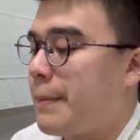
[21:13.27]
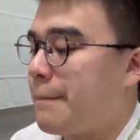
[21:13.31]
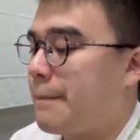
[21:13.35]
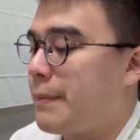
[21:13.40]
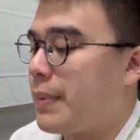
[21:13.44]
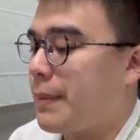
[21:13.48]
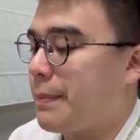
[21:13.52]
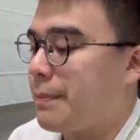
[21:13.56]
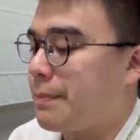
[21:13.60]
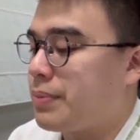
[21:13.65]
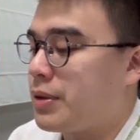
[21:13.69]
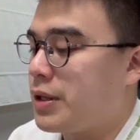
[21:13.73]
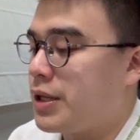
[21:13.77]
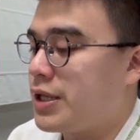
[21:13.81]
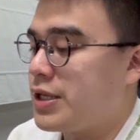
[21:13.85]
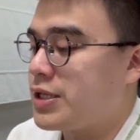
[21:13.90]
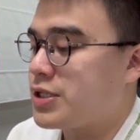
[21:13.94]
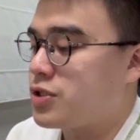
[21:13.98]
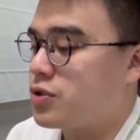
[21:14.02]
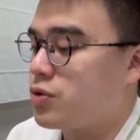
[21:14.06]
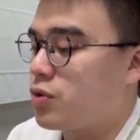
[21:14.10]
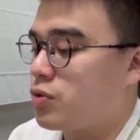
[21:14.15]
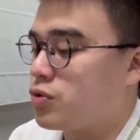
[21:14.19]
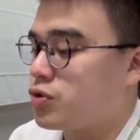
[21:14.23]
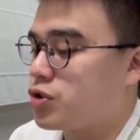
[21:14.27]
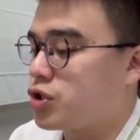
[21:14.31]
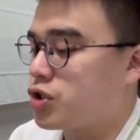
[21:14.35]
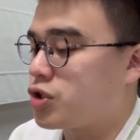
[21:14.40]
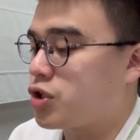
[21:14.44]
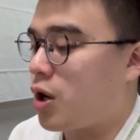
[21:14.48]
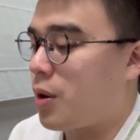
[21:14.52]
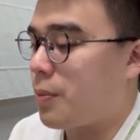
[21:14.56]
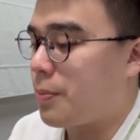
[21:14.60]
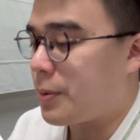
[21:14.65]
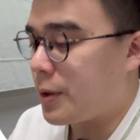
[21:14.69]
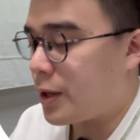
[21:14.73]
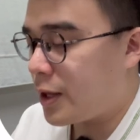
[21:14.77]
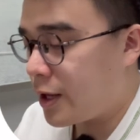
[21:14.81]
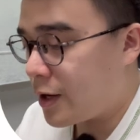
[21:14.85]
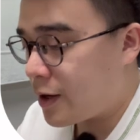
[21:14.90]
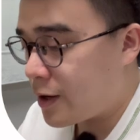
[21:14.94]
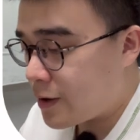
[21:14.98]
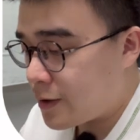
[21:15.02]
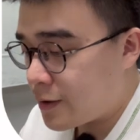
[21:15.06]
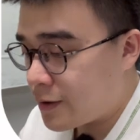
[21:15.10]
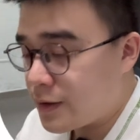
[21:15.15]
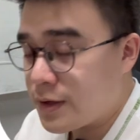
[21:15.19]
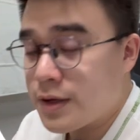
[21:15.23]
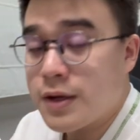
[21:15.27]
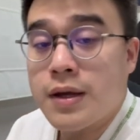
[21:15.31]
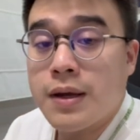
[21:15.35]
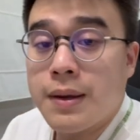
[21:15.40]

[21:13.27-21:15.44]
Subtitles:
but please don't stop here,